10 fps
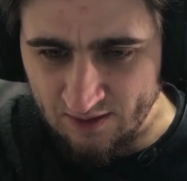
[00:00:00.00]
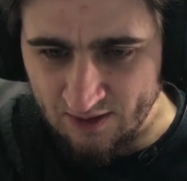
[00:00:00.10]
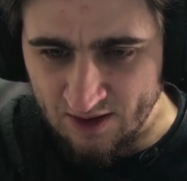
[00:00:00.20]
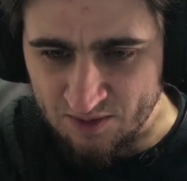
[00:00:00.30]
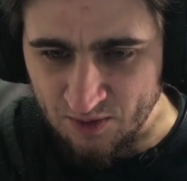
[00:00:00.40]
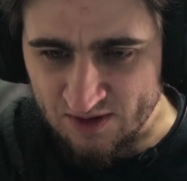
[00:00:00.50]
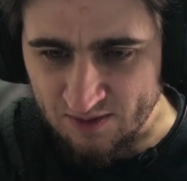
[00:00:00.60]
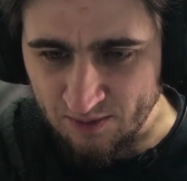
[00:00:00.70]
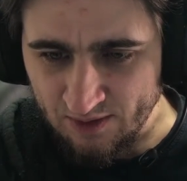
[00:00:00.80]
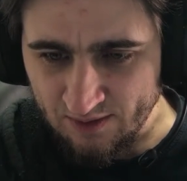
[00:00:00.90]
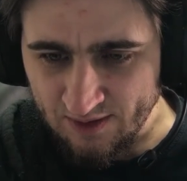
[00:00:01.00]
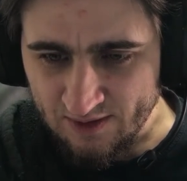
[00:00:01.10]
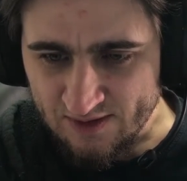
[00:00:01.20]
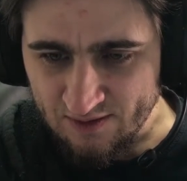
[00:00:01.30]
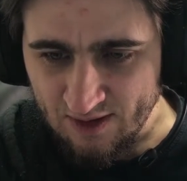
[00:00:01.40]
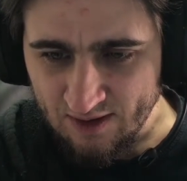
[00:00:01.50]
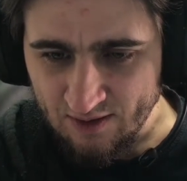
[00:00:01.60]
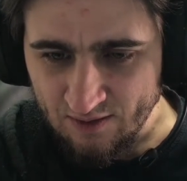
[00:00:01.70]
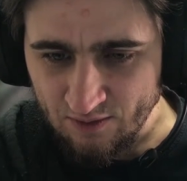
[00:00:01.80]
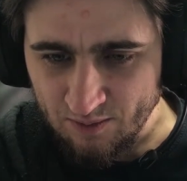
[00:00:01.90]
The dashboard symbol that is gray
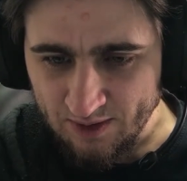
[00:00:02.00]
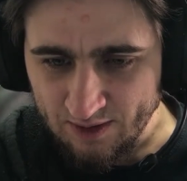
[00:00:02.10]
could be